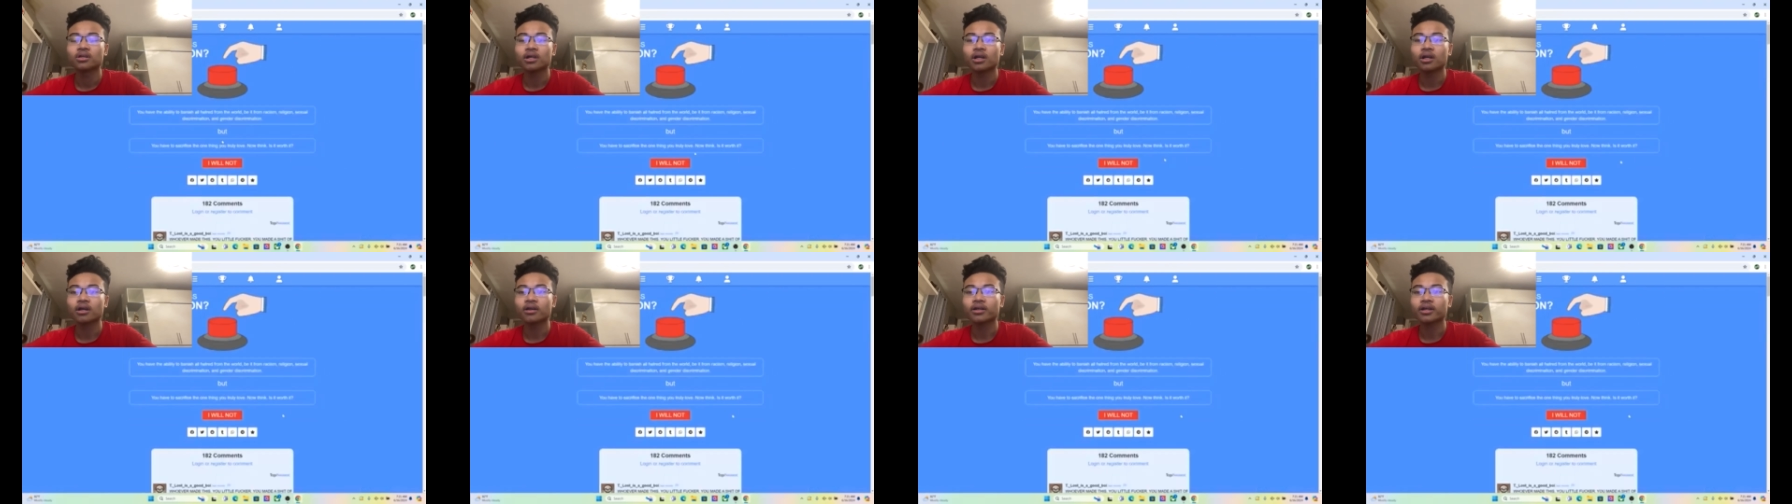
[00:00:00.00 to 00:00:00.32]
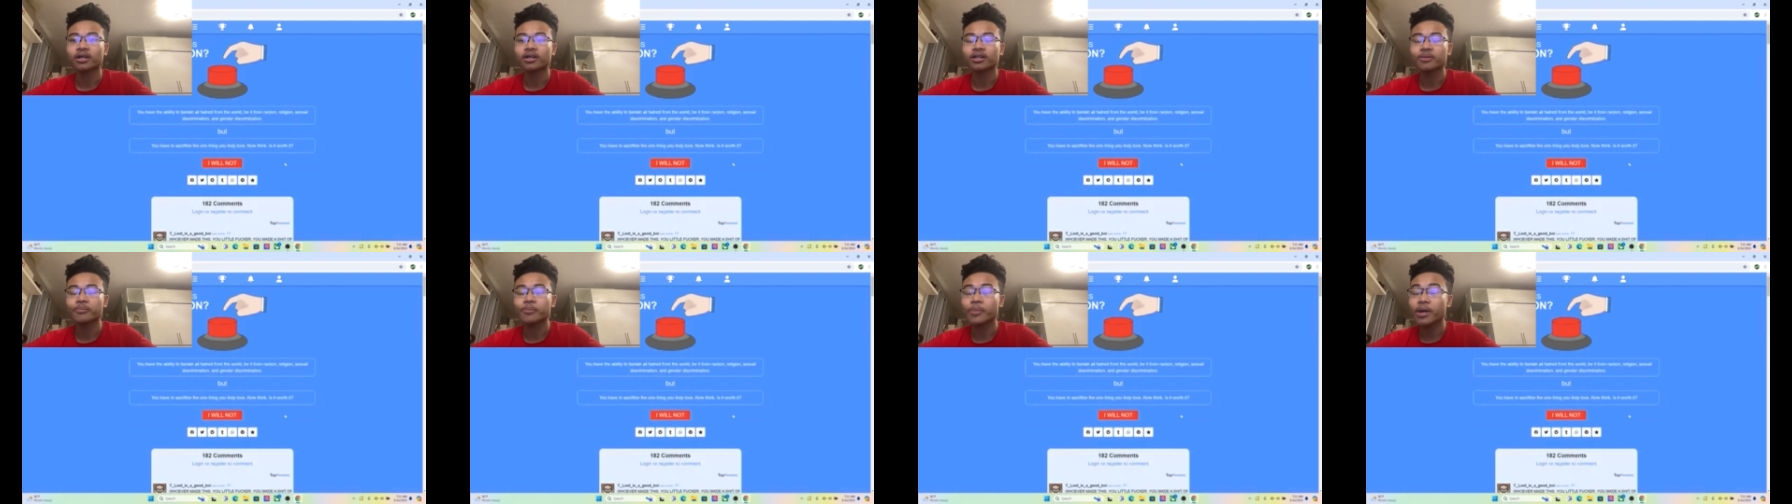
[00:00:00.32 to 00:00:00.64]
I oh,
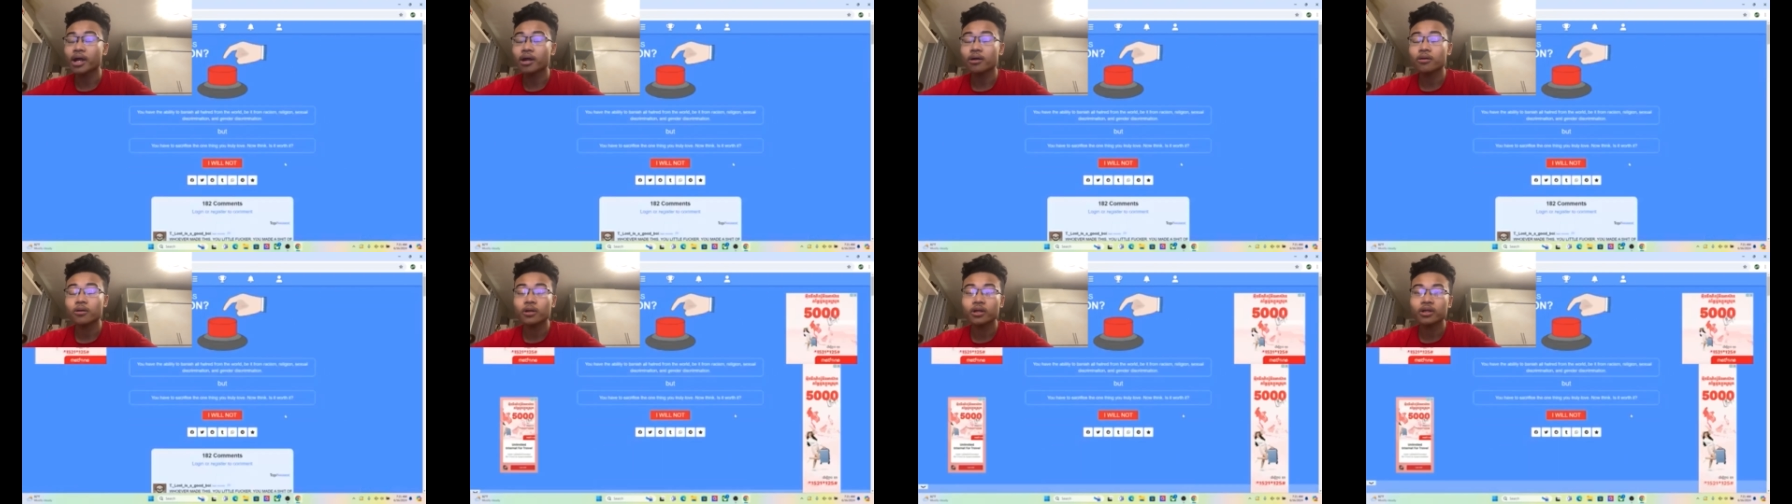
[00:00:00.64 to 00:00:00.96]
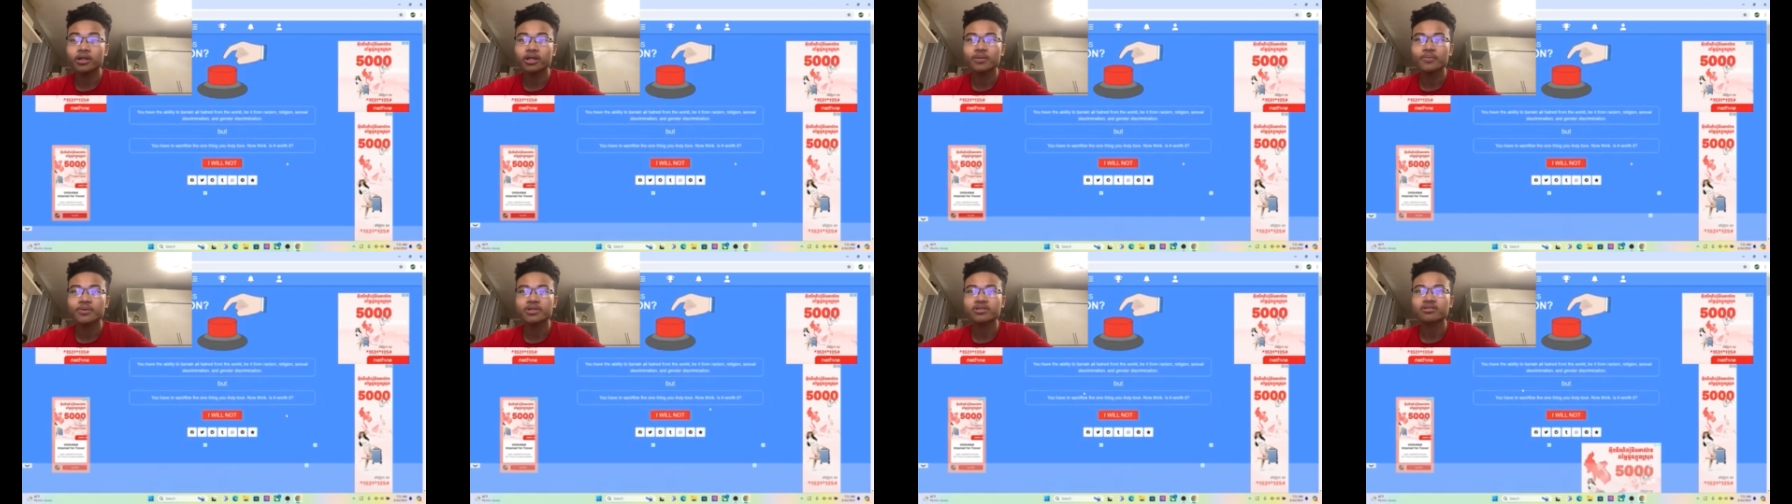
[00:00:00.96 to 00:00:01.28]
got the power
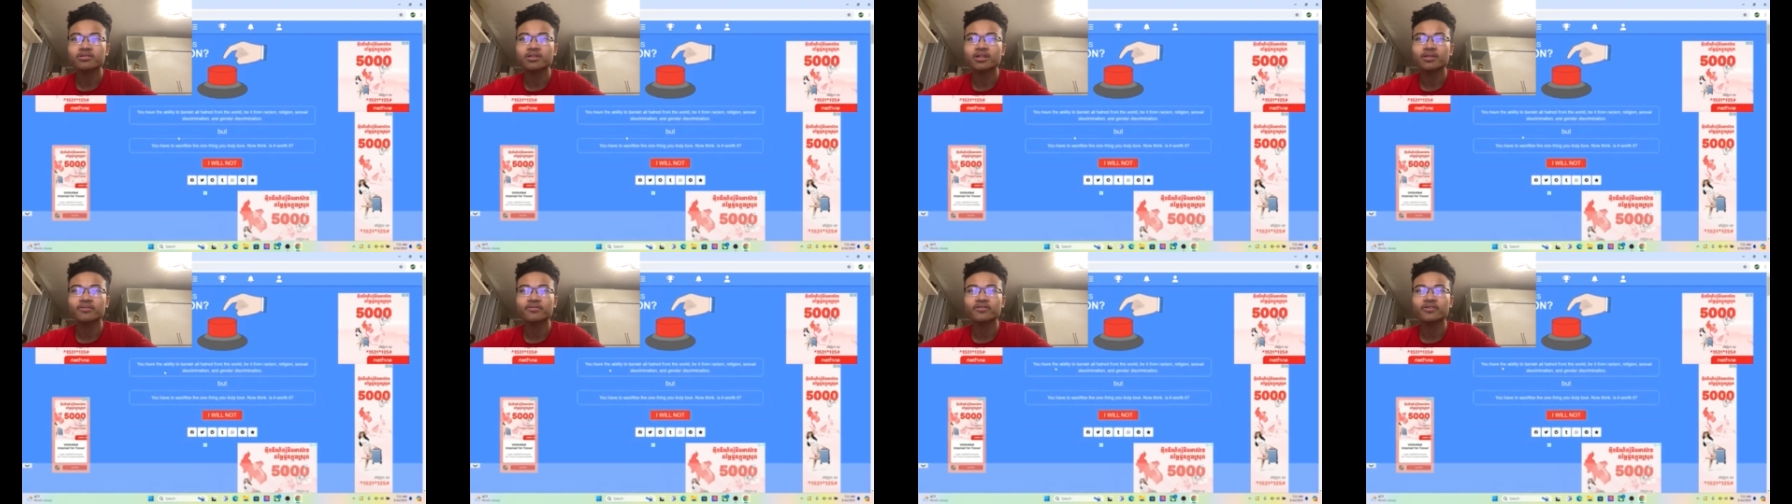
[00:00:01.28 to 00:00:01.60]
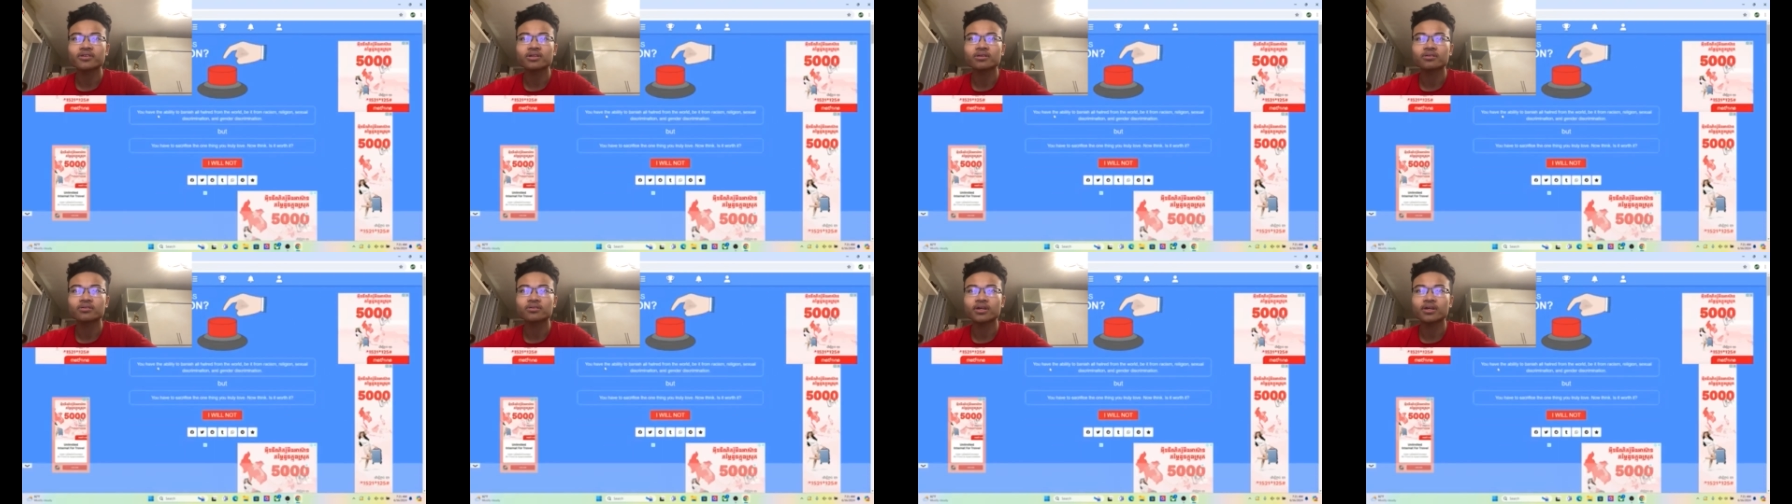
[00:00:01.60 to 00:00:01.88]
name as something.